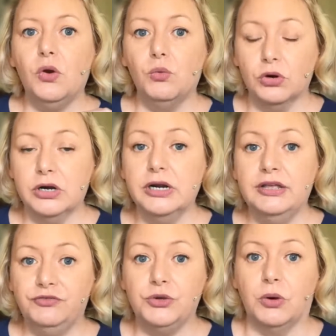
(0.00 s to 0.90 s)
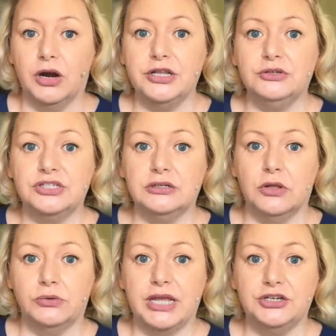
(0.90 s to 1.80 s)
or if you are using
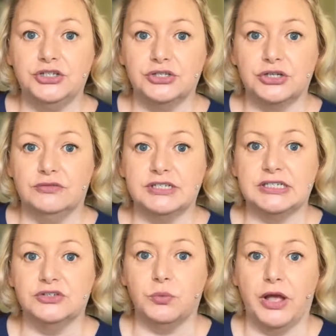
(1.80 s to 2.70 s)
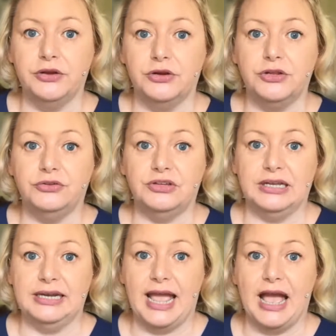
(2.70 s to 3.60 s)
location services while you're using
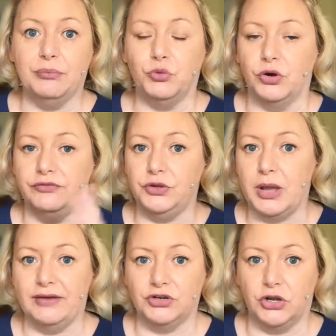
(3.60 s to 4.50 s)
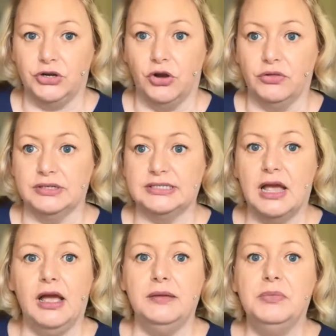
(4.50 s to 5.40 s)
an app, or if you have it on all the
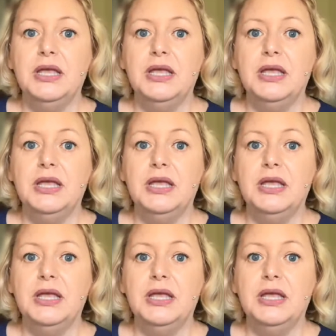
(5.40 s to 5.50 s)
time,